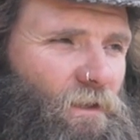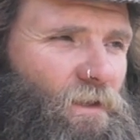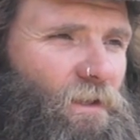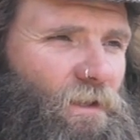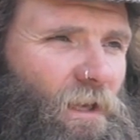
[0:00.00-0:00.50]

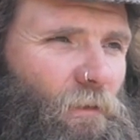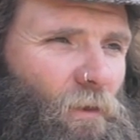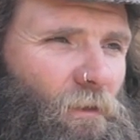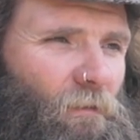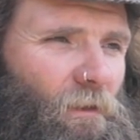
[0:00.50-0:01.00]
just to see
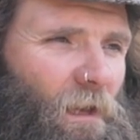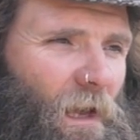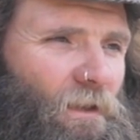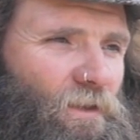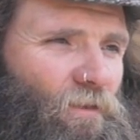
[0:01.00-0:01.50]
what
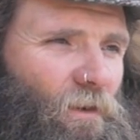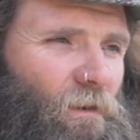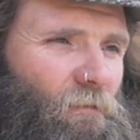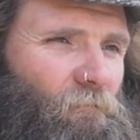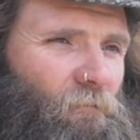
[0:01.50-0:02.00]
extra
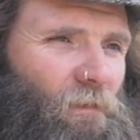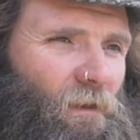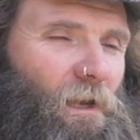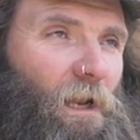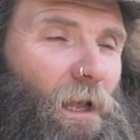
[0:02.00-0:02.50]

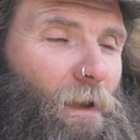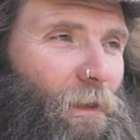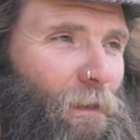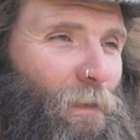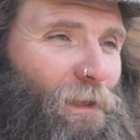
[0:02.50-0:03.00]

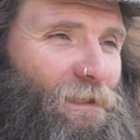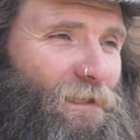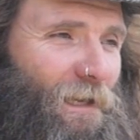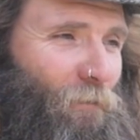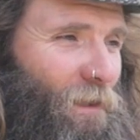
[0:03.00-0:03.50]
climbing
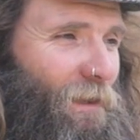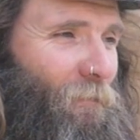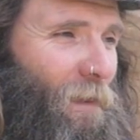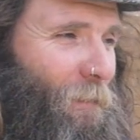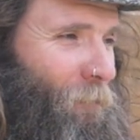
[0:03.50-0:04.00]
abilities that would give me.